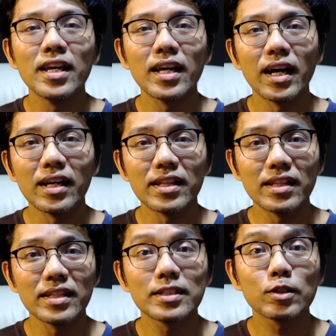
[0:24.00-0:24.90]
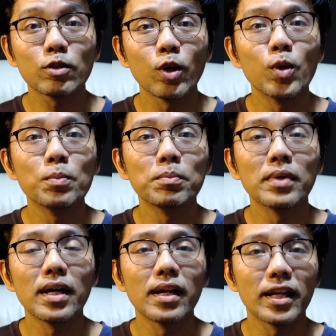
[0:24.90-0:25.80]
Uh, these chrome
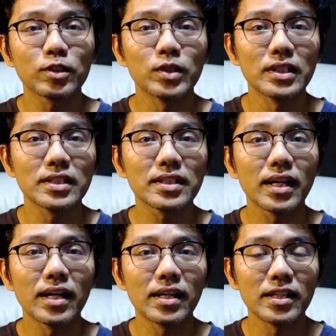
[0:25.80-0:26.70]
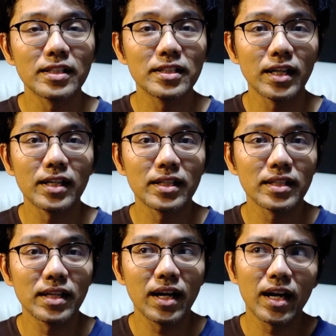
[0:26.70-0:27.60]
letterings are
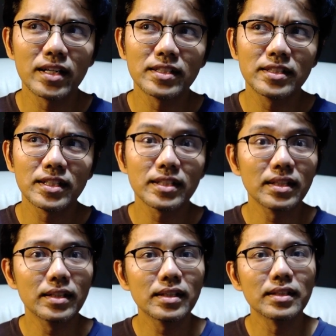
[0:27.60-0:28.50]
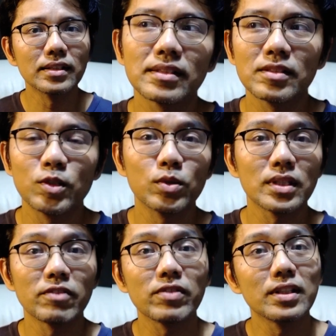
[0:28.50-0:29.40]
done, I did it earlier using
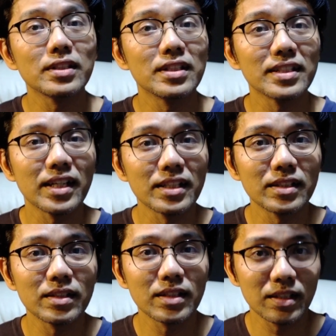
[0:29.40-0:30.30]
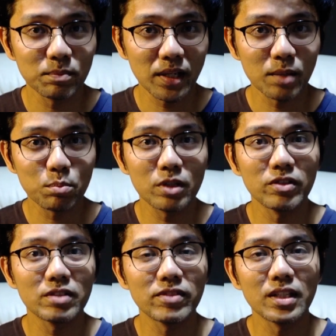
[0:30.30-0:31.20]
Affinity Designer in my
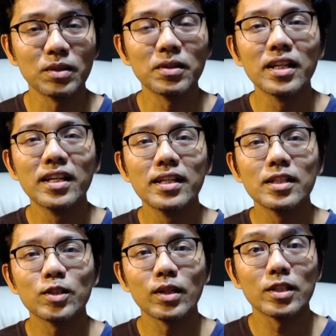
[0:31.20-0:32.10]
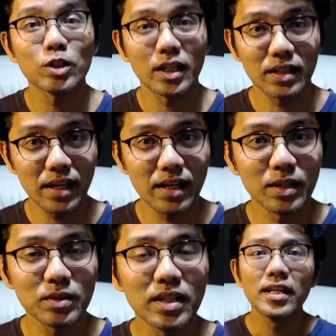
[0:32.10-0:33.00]
previous video, so you can check that out.